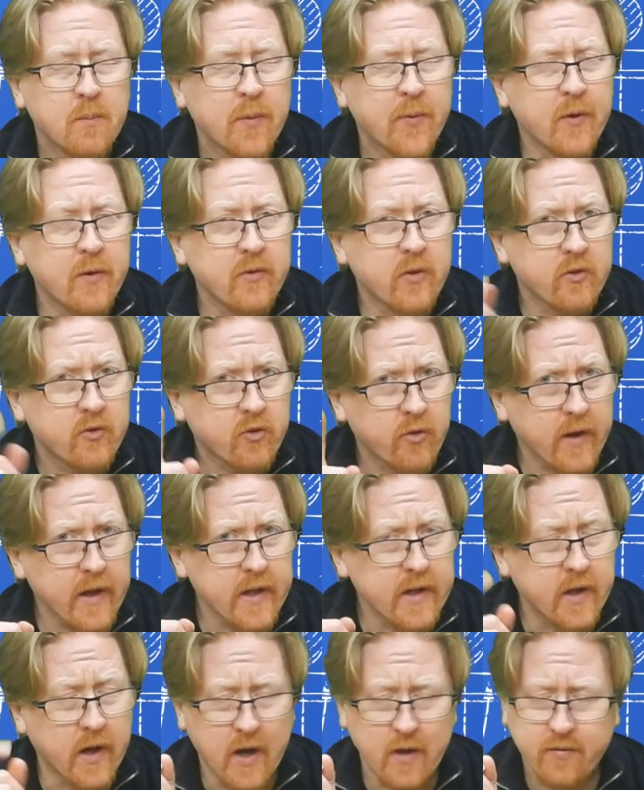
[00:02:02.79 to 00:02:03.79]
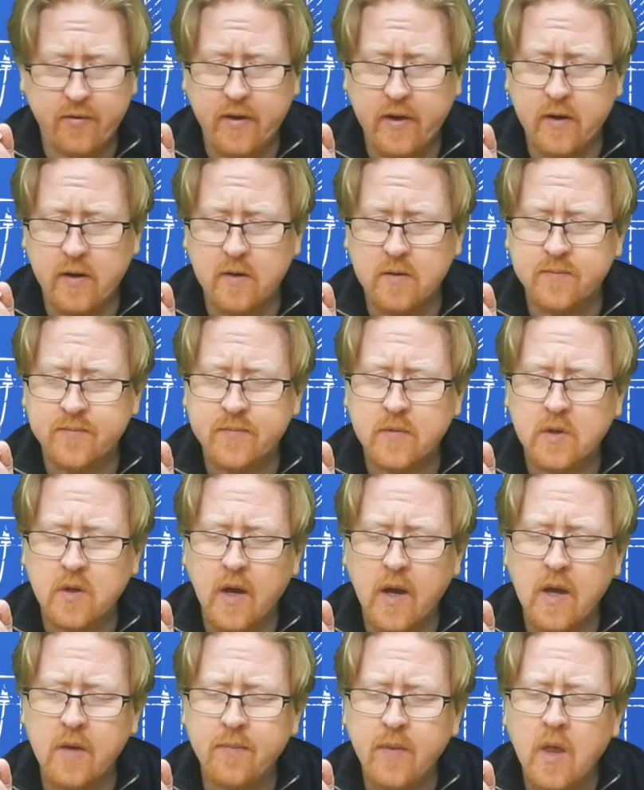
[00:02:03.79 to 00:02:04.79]
But there's a trade-off here,
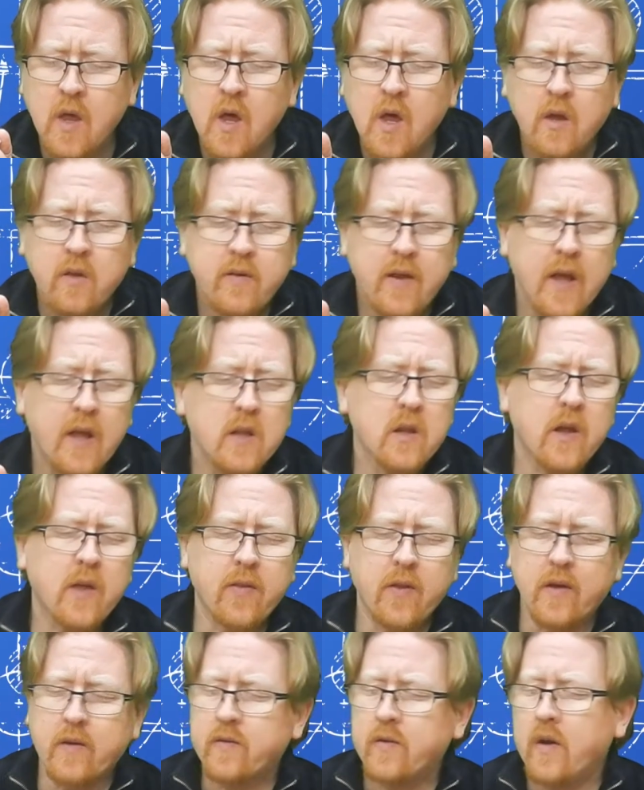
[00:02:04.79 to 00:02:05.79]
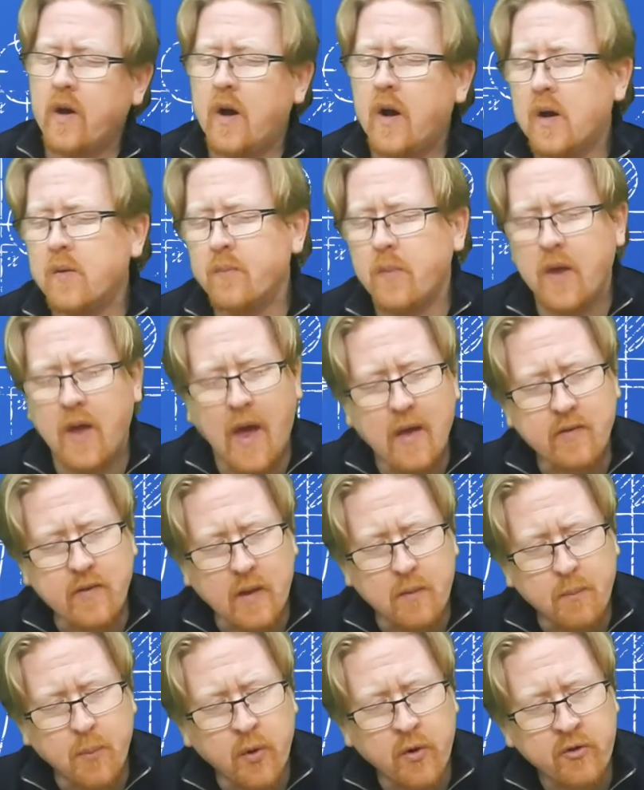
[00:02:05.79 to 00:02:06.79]
okay? Take a look at this. As
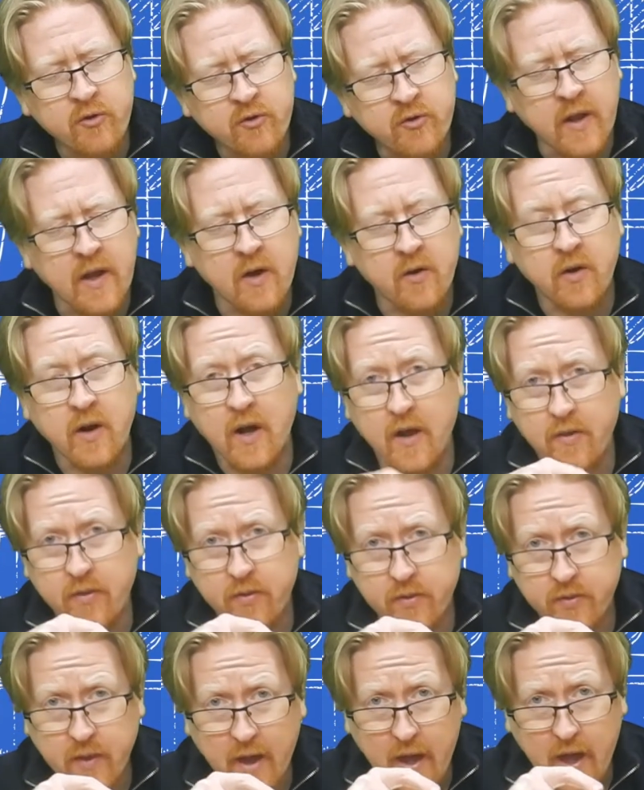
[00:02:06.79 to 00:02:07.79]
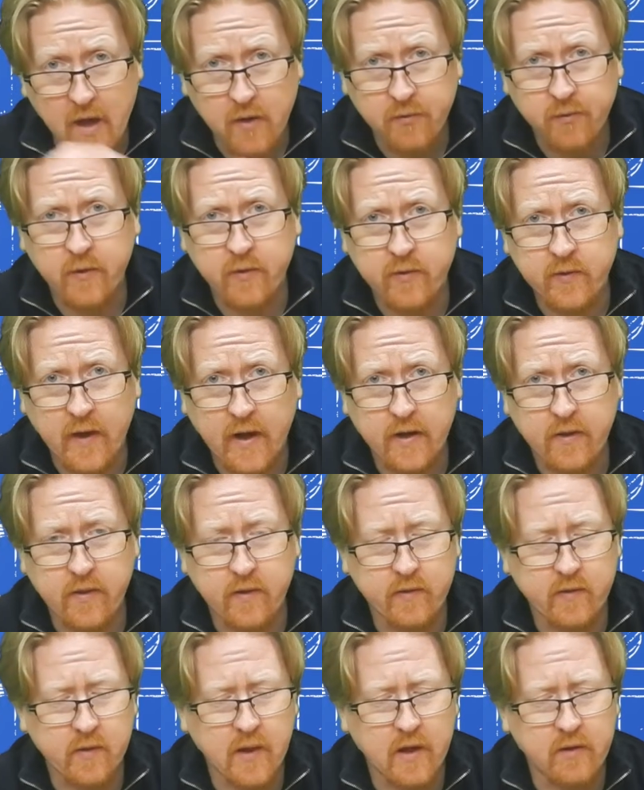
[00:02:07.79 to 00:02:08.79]
I push down on the effort side of
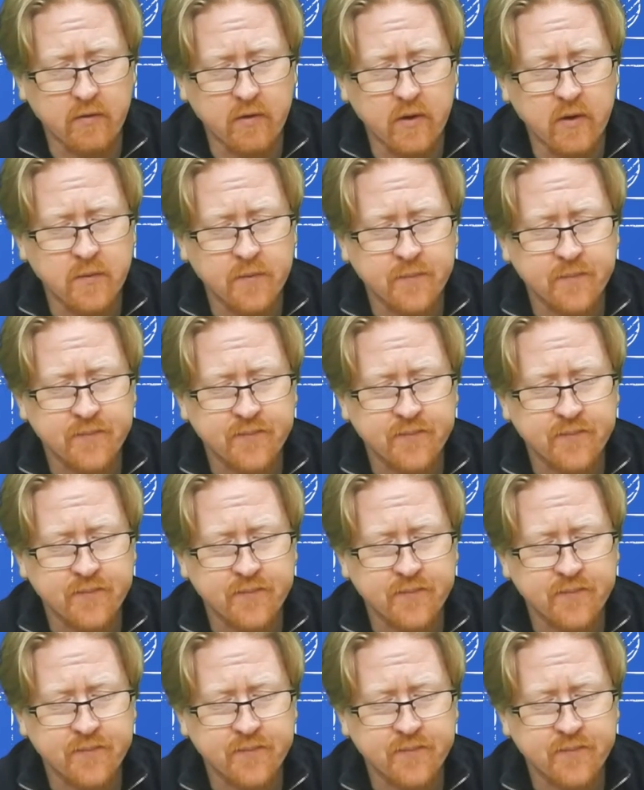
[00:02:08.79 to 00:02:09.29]
this lever,